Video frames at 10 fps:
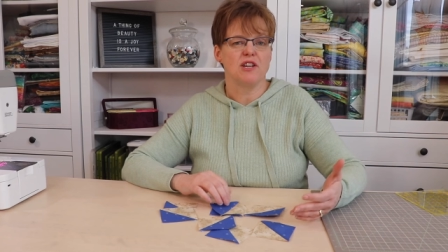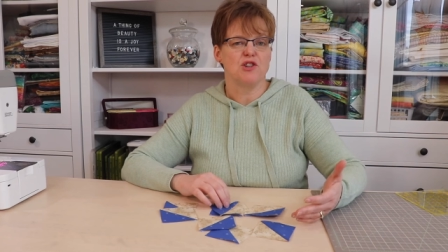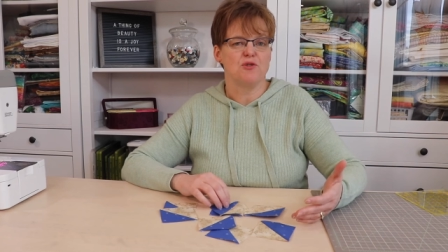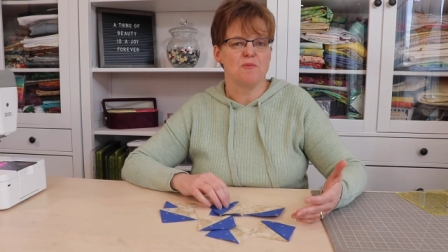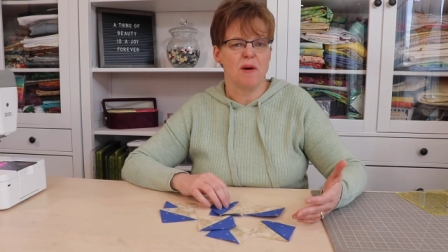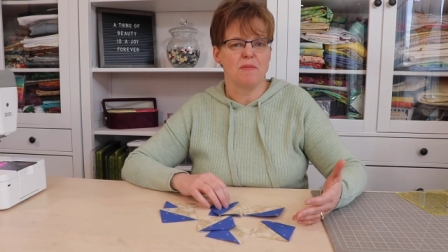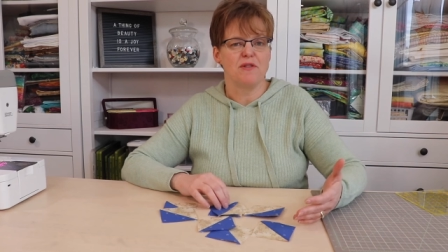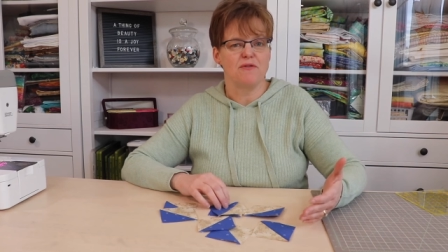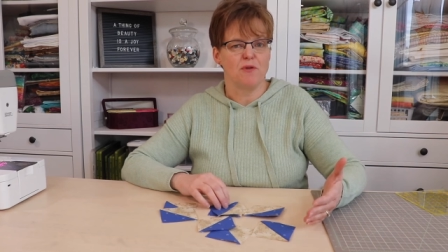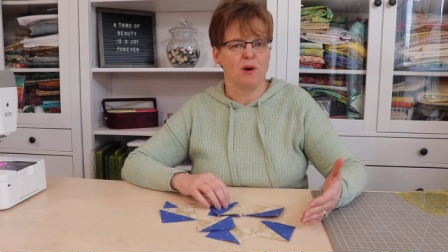as you remember
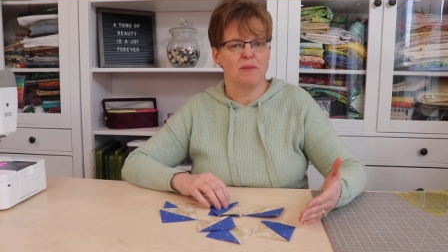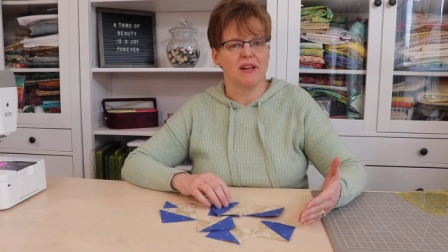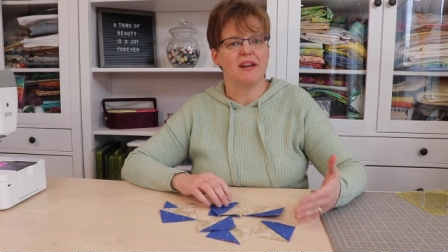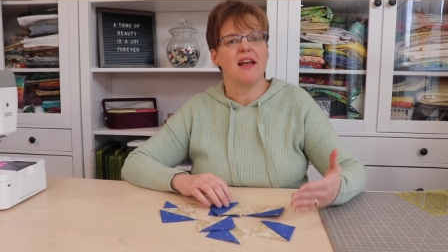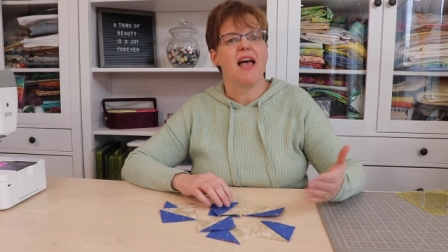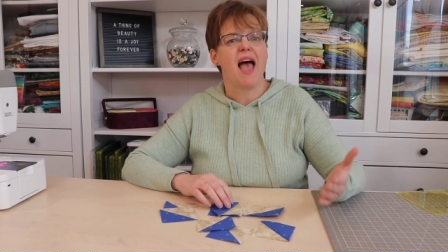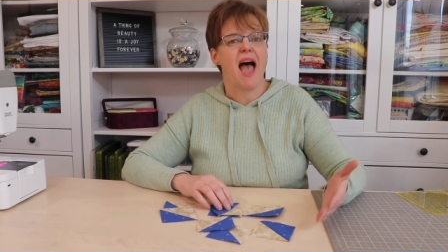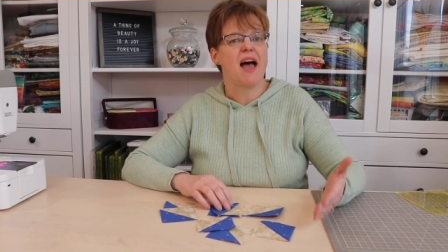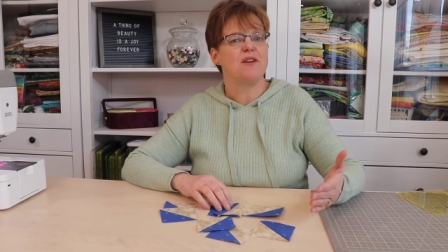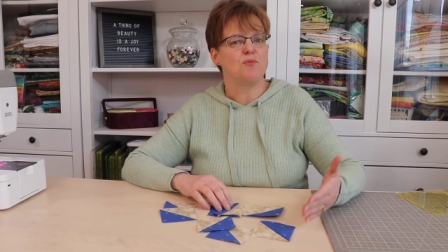the formula,
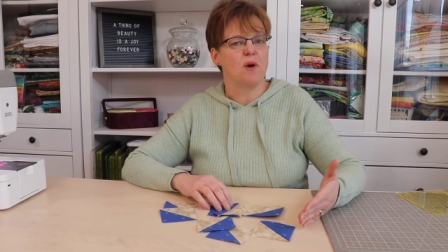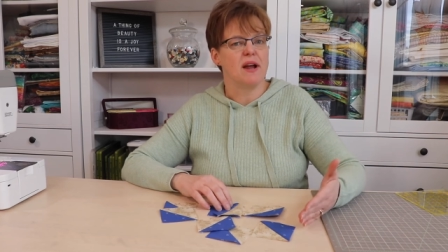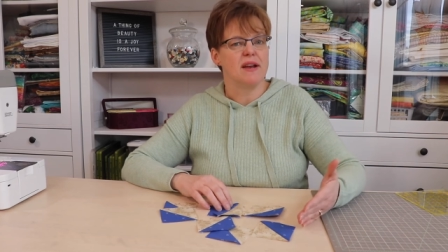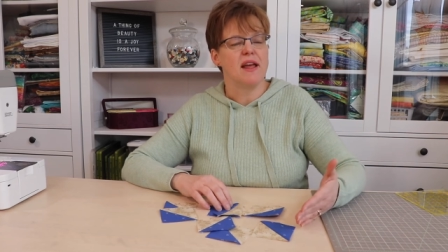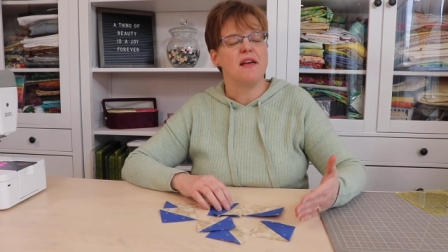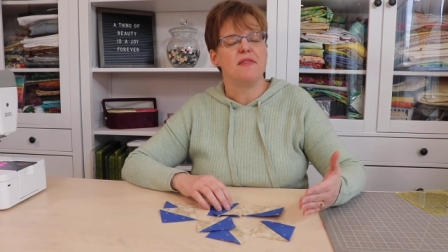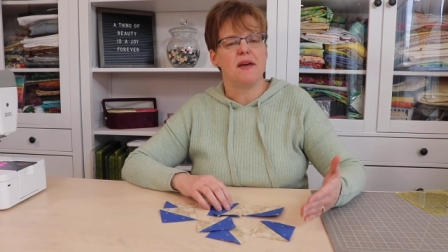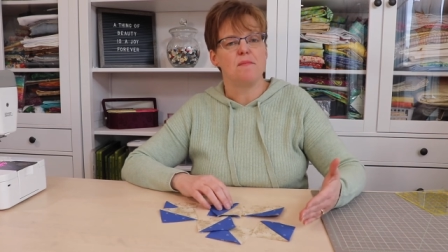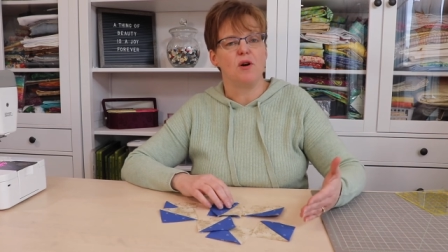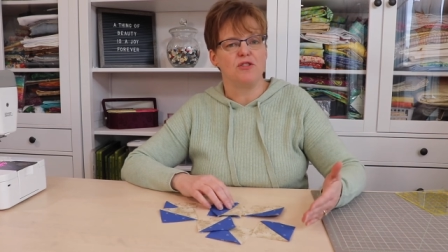add one,
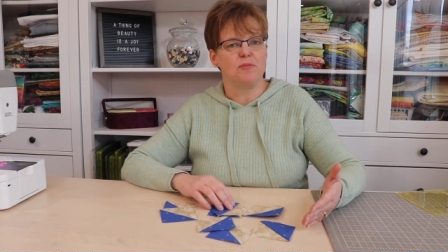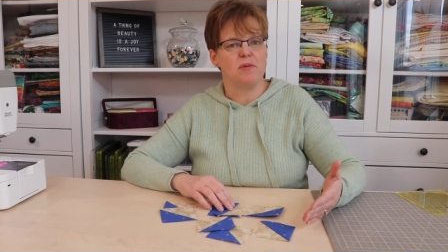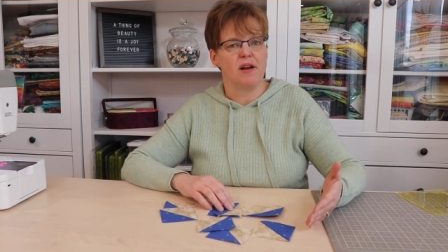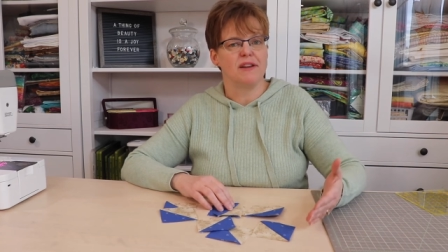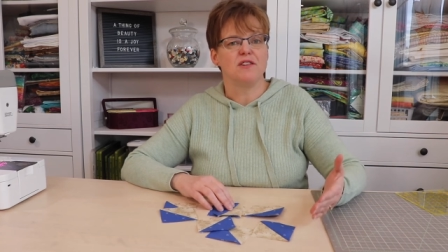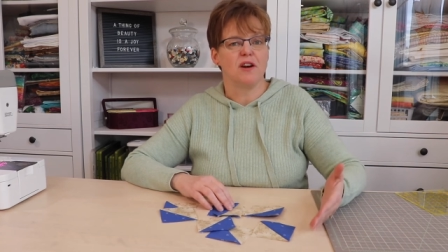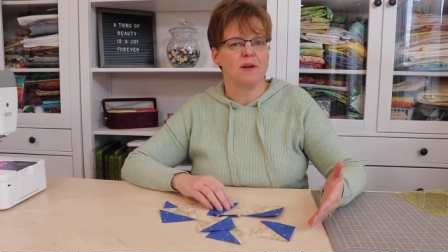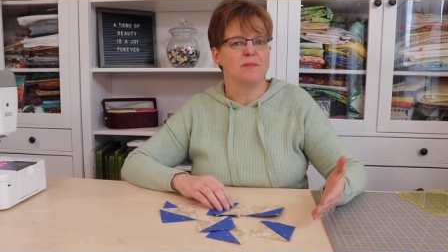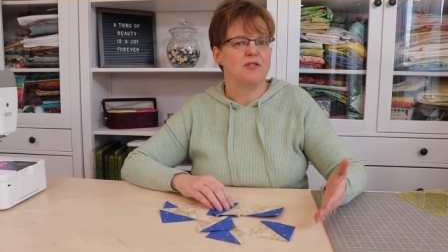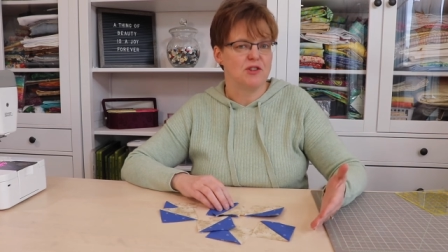then multiply
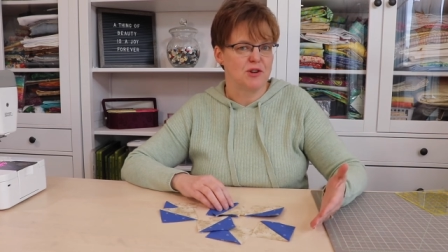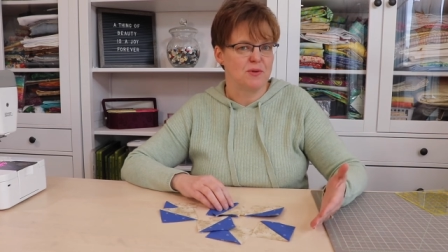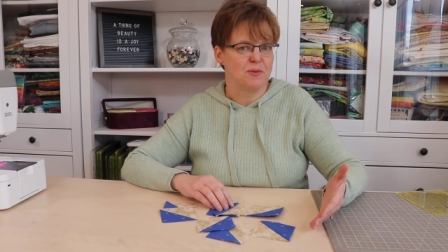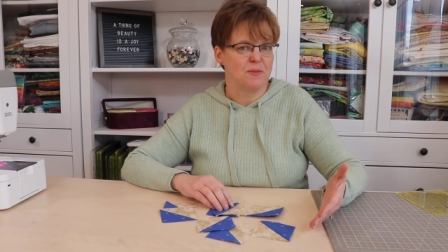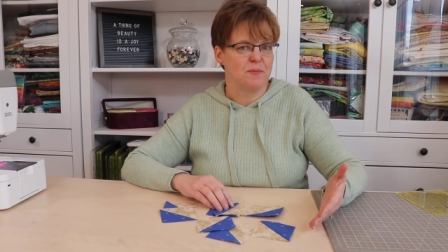times two.